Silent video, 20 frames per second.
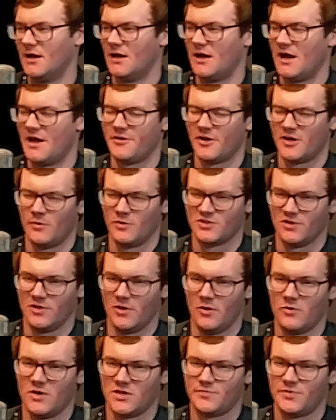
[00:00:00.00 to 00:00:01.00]
I thought it was
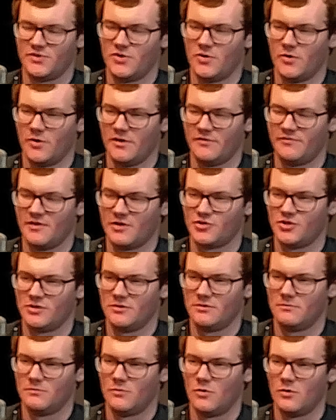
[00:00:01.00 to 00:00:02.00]
lower respiratory
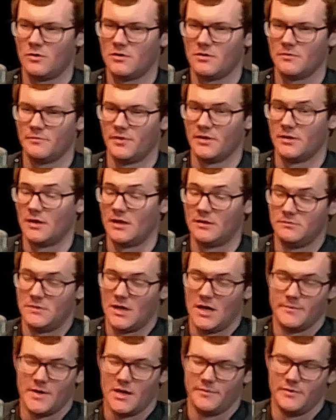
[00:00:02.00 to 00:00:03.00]
infection more, but
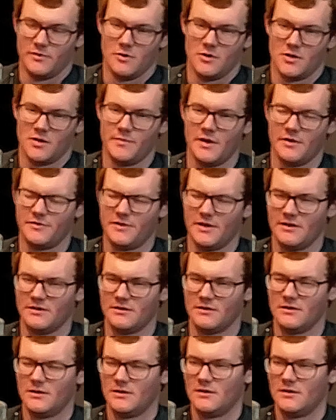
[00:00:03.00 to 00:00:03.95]
I might be wrong about that.